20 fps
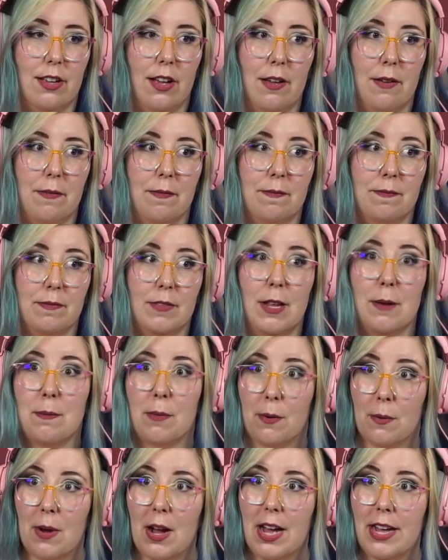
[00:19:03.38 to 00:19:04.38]
of,
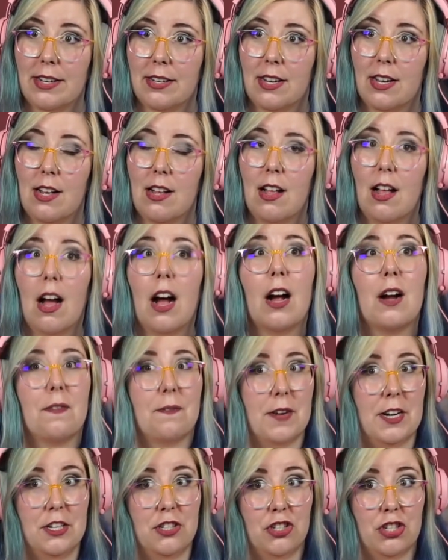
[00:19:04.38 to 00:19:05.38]
number one, our
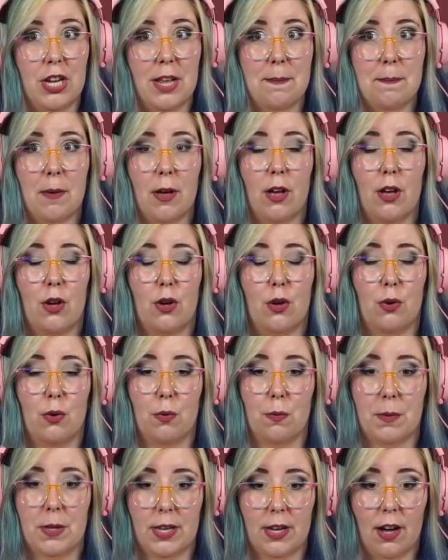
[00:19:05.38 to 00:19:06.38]
friendship, who
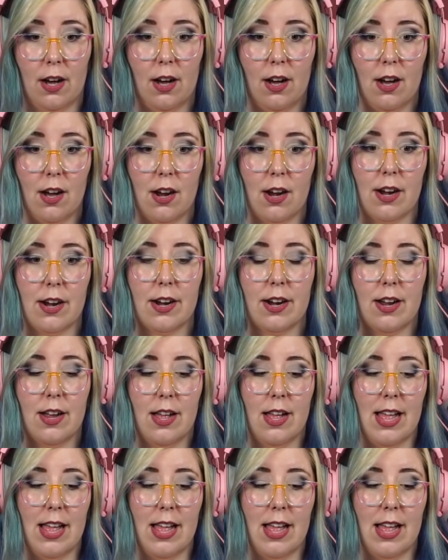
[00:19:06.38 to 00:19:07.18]
we are,